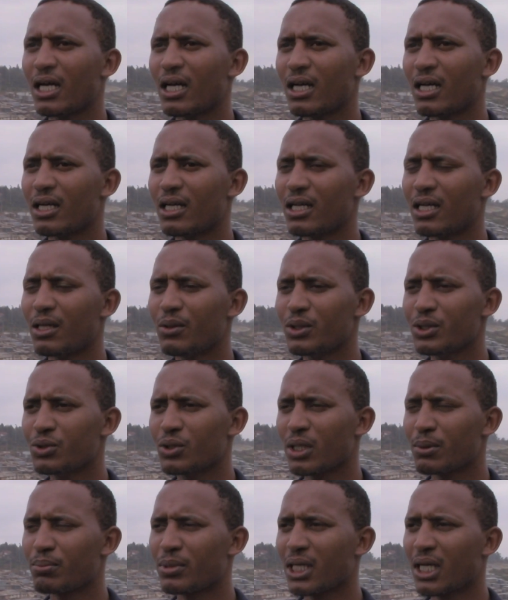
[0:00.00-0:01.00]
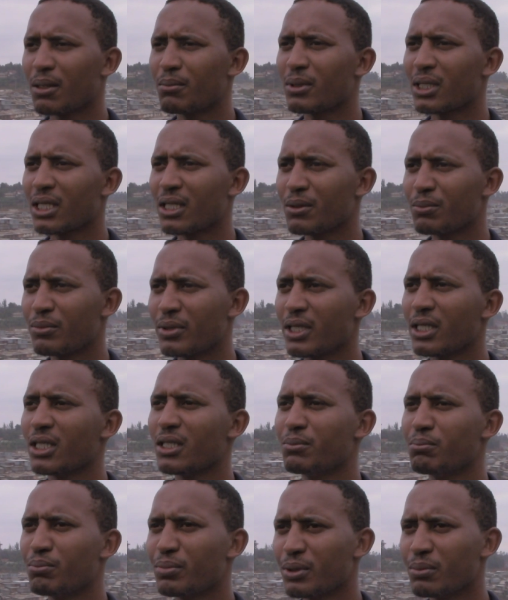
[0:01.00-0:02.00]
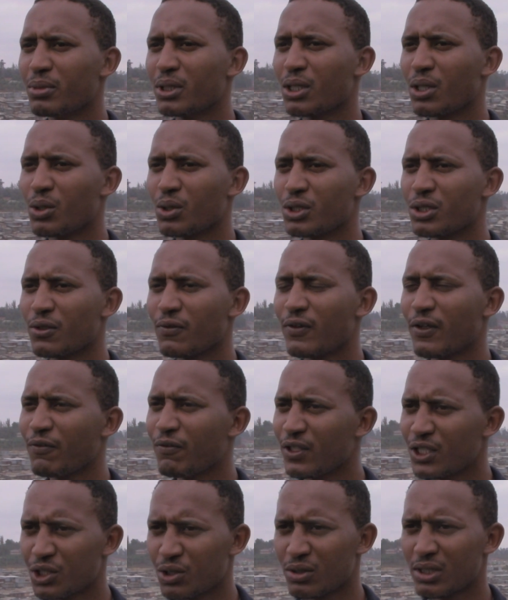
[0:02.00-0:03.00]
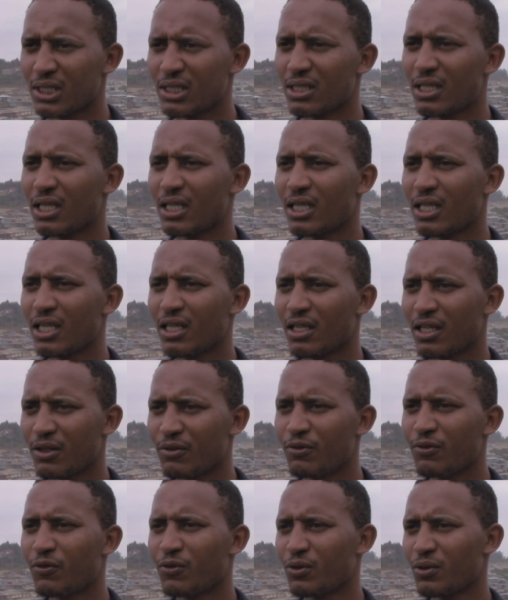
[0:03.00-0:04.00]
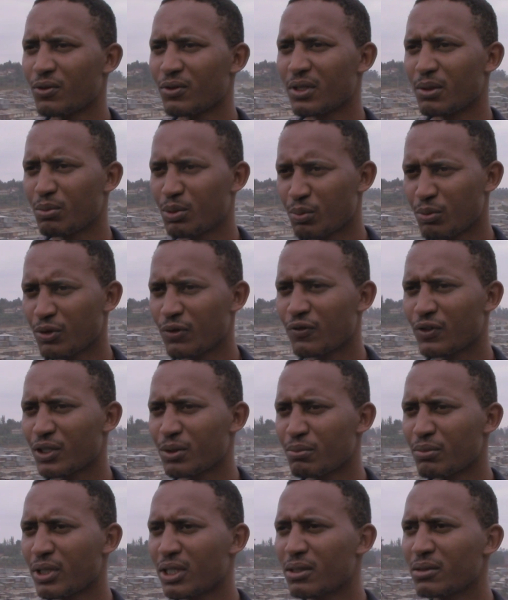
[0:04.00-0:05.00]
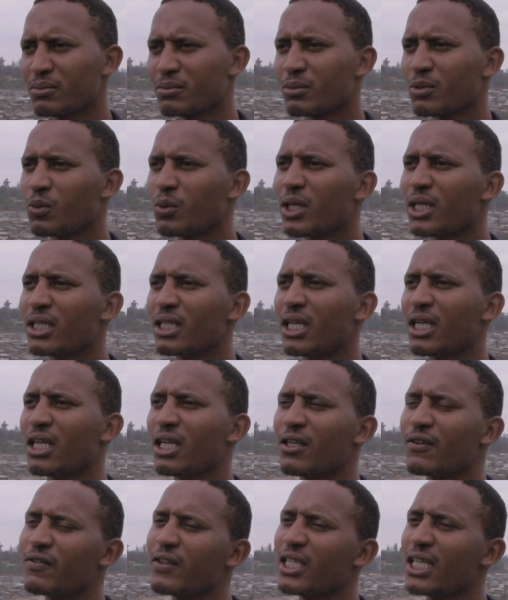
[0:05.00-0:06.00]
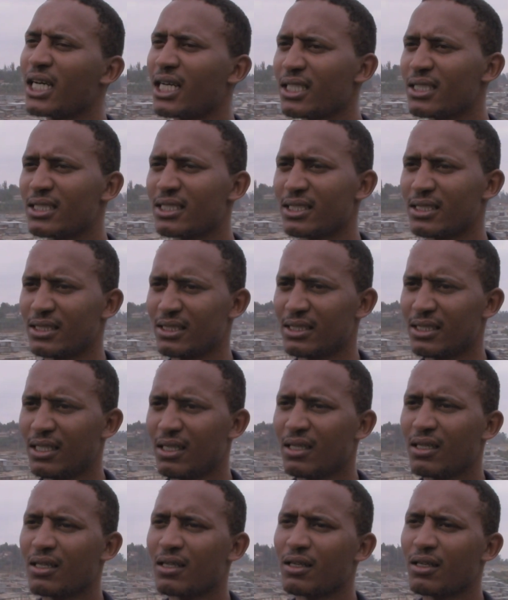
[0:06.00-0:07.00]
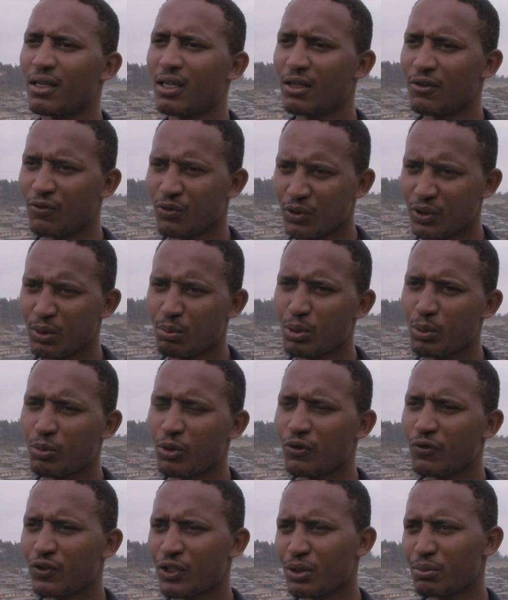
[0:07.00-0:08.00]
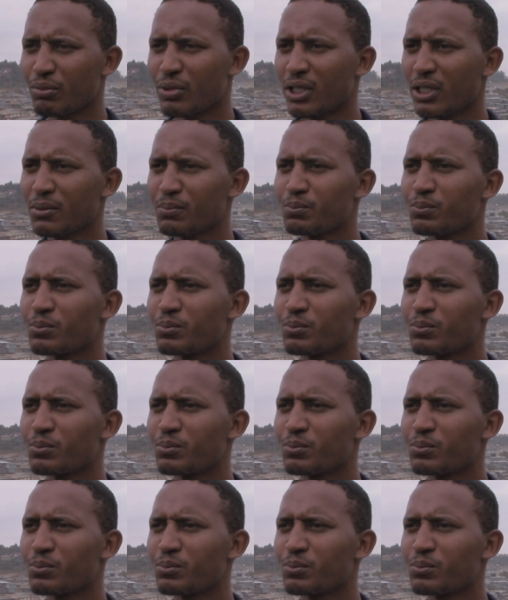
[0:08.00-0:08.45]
I want to become a Kibra MP because of the visions that I have for the people of Kibra. One, I have the heart for the people of Kibra.